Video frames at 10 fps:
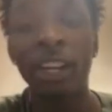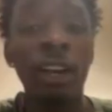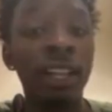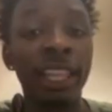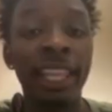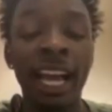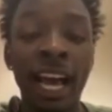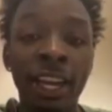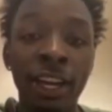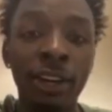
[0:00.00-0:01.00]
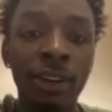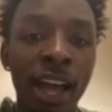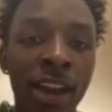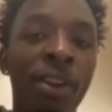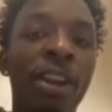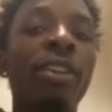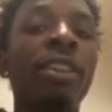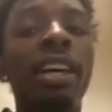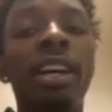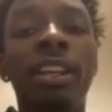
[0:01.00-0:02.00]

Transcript: the only thing I know. I don't know the